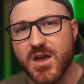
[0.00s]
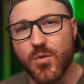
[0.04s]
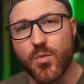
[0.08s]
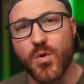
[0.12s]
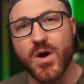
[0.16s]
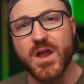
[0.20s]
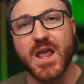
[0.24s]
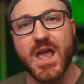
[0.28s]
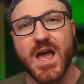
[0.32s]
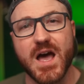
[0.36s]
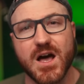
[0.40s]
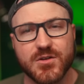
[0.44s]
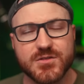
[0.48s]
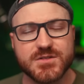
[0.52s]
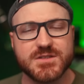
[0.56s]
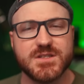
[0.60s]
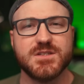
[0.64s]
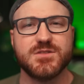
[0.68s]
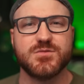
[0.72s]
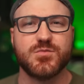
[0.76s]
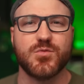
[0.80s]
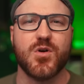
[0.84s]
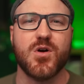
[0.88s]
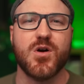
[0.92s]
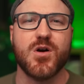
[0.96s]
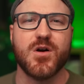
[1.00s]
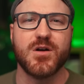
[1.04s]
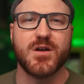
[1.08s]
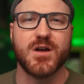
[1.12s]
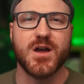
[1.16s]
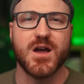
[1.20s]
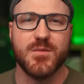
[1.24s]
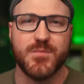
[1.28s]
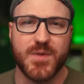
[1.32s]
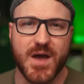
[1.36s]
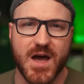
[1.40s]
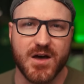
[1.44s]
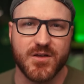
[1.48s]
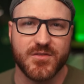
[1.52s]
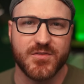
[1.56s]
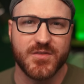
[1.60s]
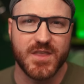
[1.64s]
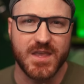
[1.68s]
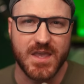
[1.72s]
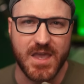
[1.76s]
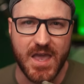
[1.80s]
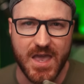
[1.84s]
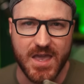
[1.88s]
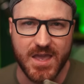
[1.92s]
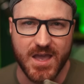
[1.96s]
What else is wrong about
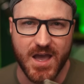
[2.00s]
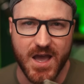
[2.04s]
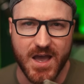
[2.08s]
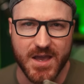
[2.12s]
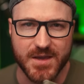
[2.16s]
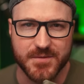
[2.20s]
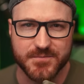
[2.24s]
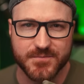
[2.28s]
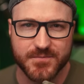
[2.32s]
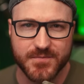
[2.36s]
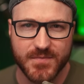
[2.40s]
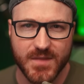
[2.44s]
the AI?